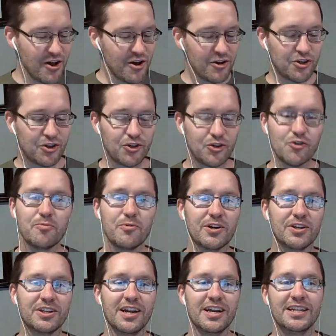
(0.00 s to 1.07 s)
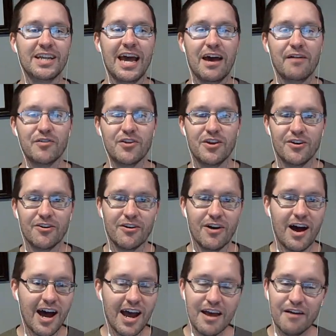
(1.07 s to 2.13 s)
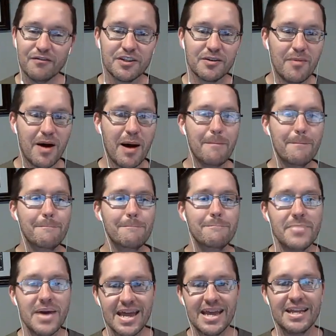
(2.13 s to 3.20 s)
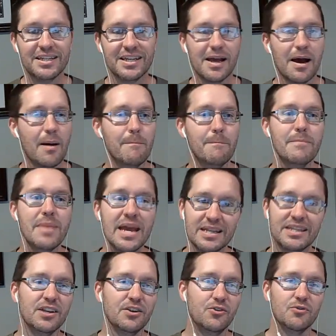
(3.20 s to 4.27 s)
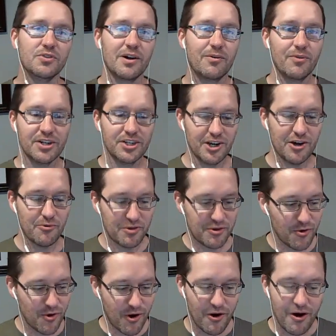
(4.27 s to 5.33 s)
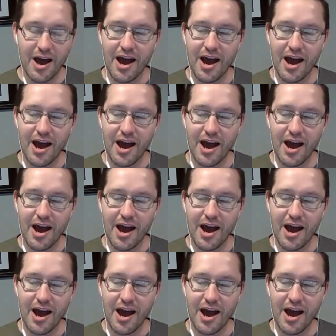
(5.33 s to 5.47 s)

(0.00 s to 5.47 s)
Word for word: Super excited to have you here. I have some amazing, amazing news I want to share with you all.